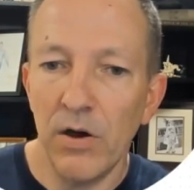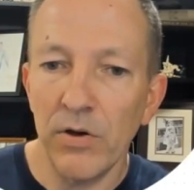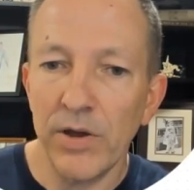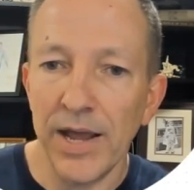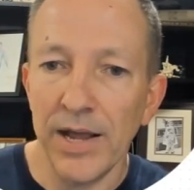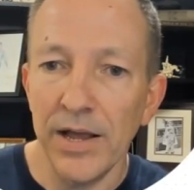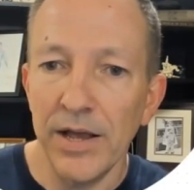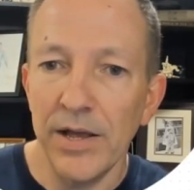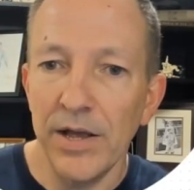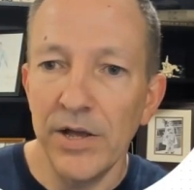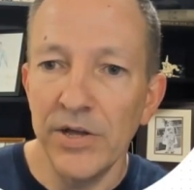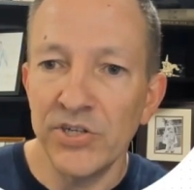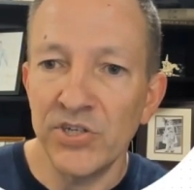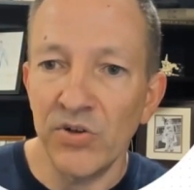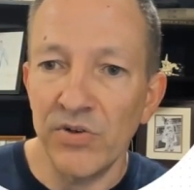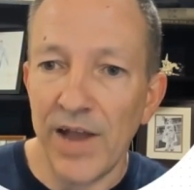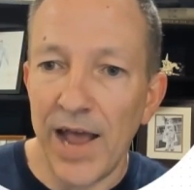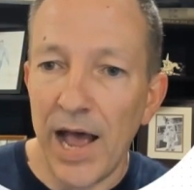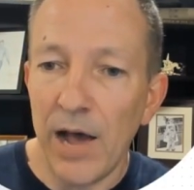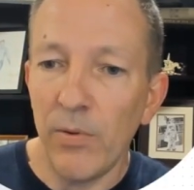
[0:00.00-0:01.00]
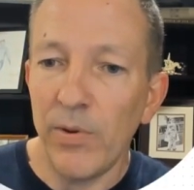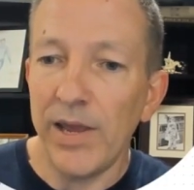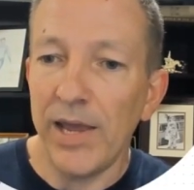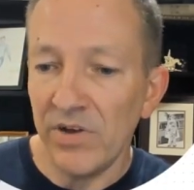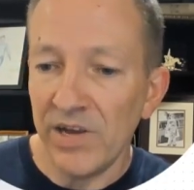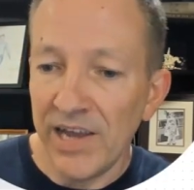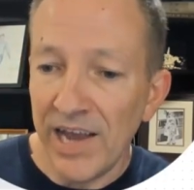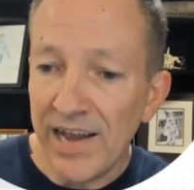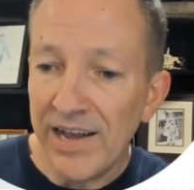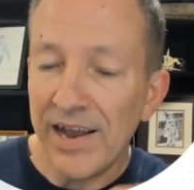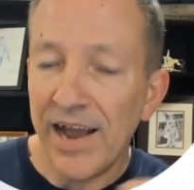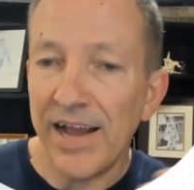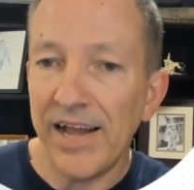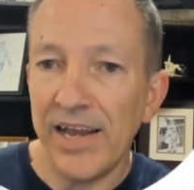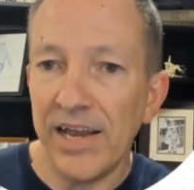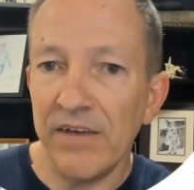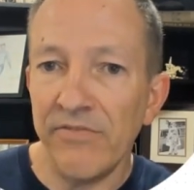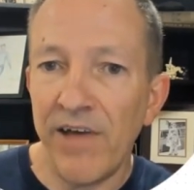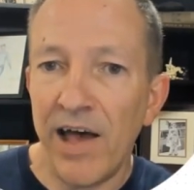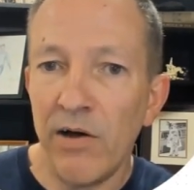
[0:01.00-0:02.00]
Okay, So now you get an
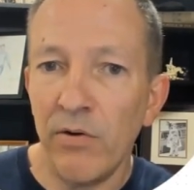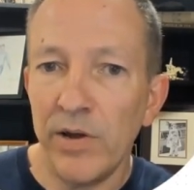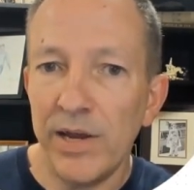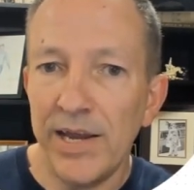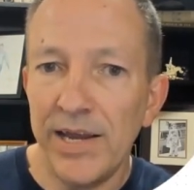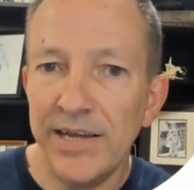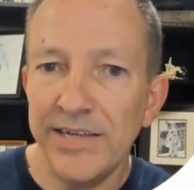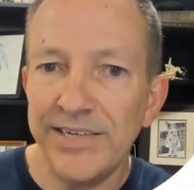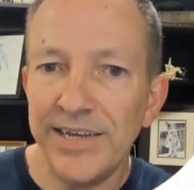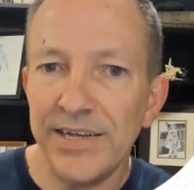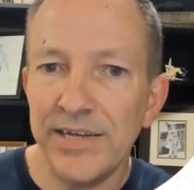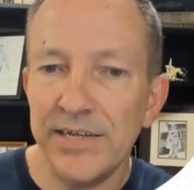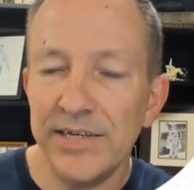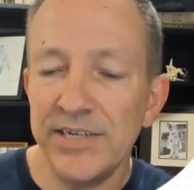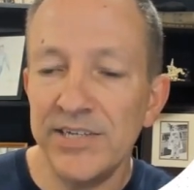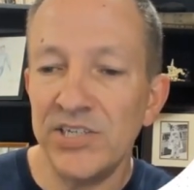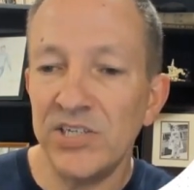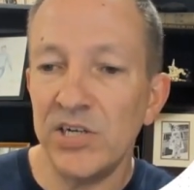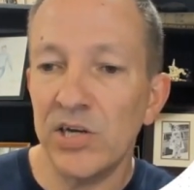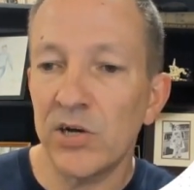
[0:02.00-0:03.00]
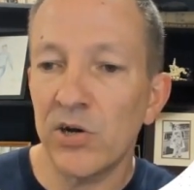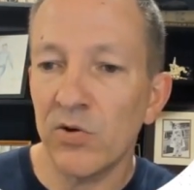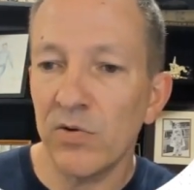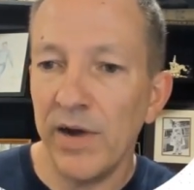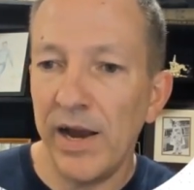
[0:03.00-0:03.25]
idea of how easy it is to